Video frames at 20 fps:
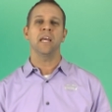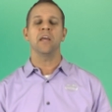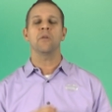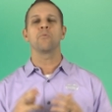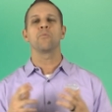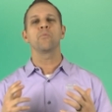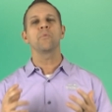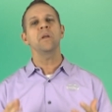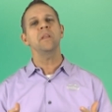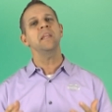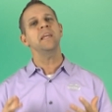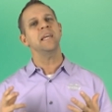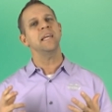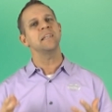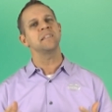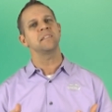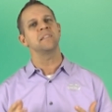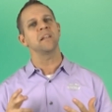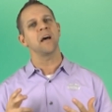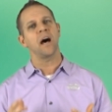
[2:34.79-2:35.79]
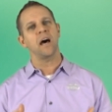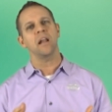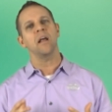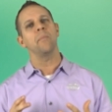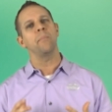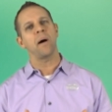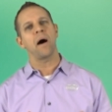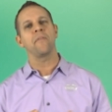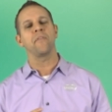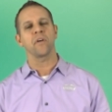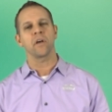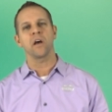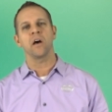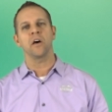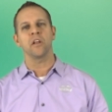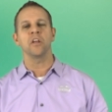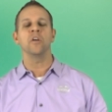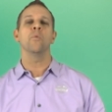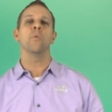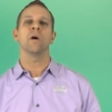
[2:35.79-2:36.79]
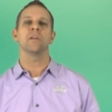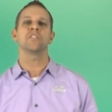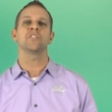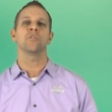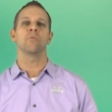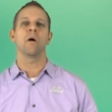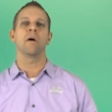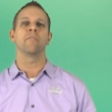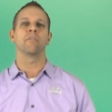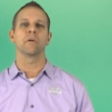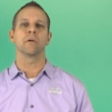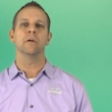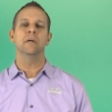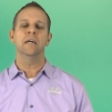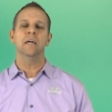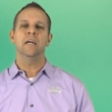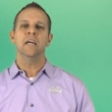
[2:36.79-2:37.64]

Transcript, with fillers: It really is not about the cutting whatsoever.